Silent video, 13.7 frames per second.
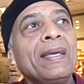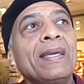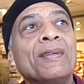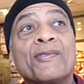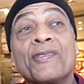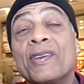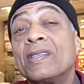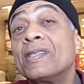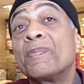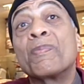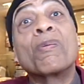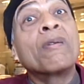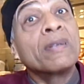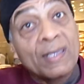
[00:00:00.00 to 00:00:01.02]
in front of the
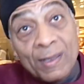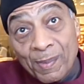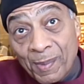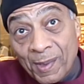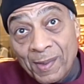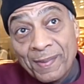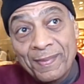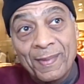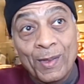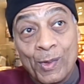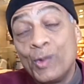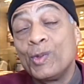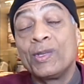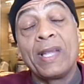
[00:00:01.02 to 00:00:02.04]
principal,
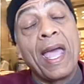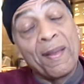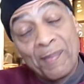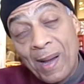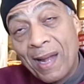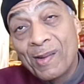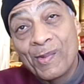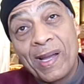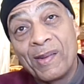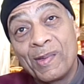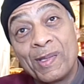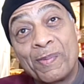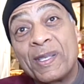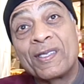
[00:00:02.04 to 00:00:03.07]
whose name, by the way,
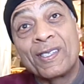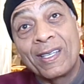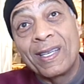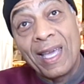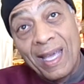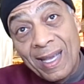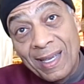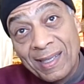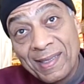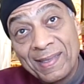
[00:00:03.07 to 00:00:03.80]
was Mr. King.